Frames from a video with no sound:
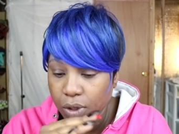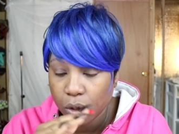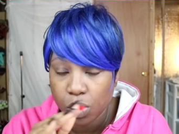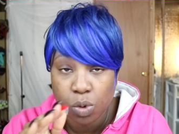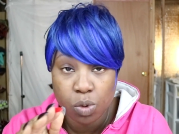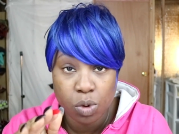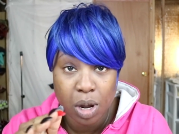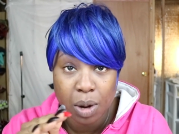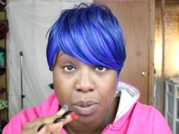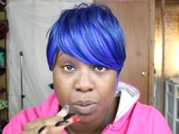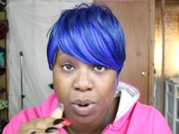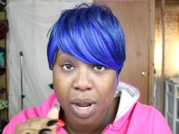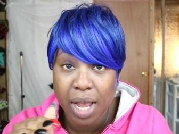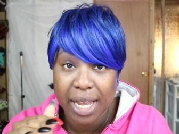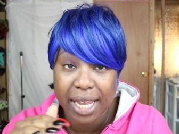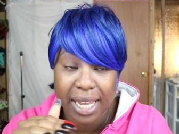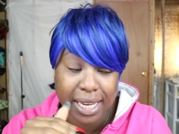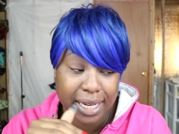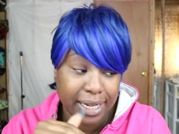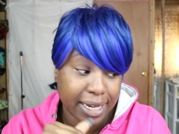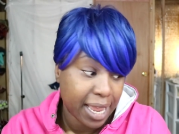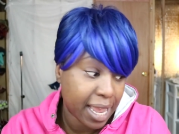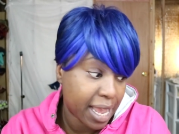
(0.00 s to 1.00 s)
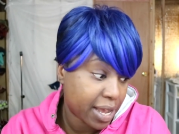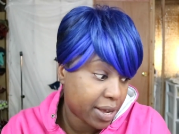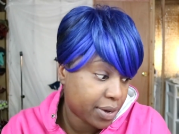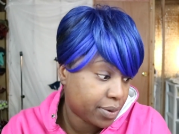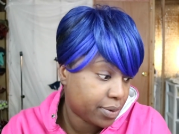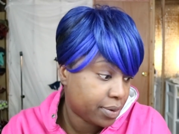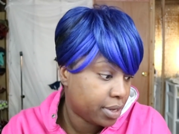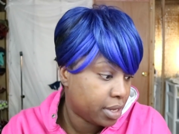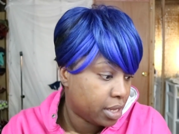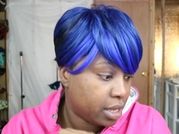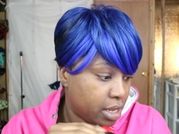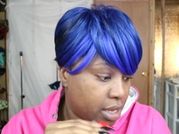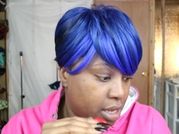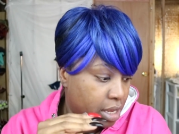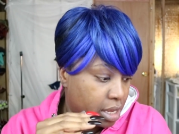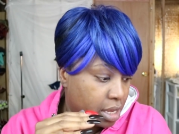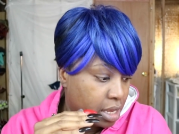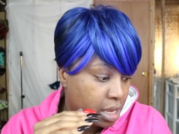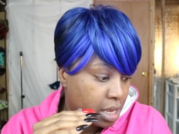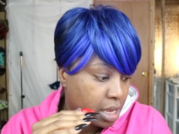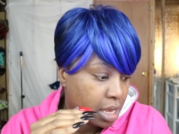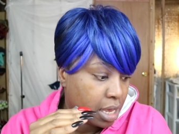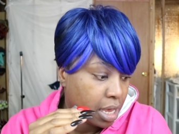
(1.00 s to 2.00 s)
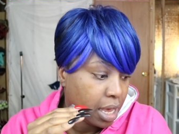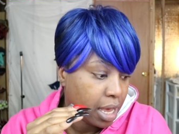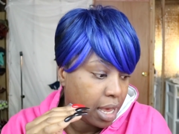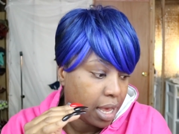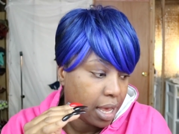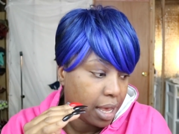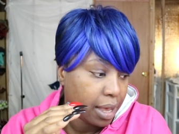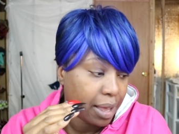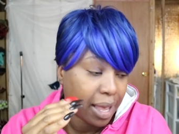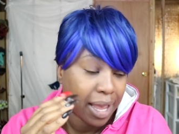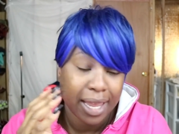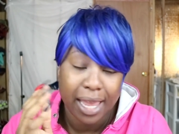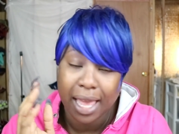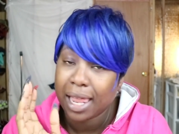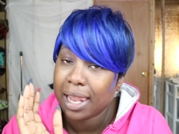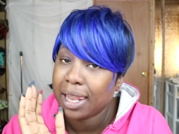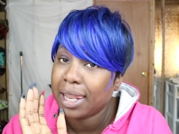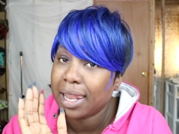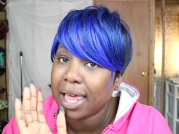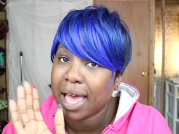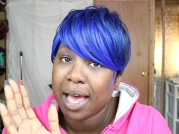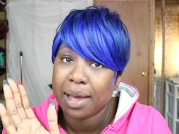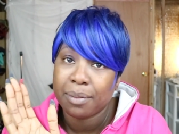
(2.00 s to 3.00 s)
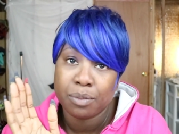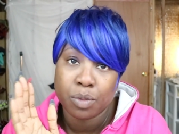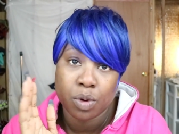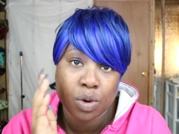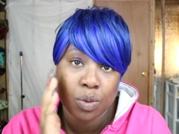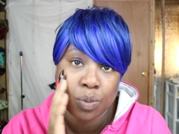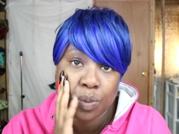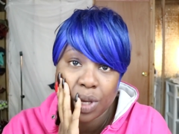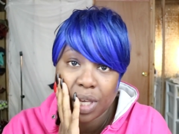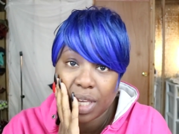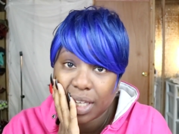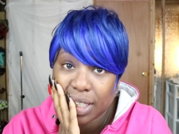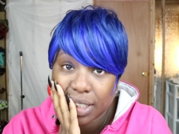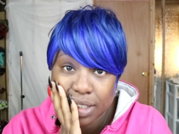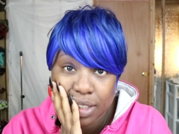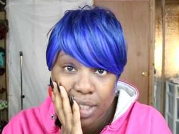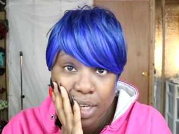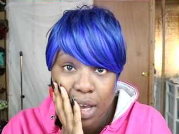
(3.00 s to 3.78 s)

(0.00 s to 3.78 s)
who I'm rocking now. Uh, I got a lot more wigs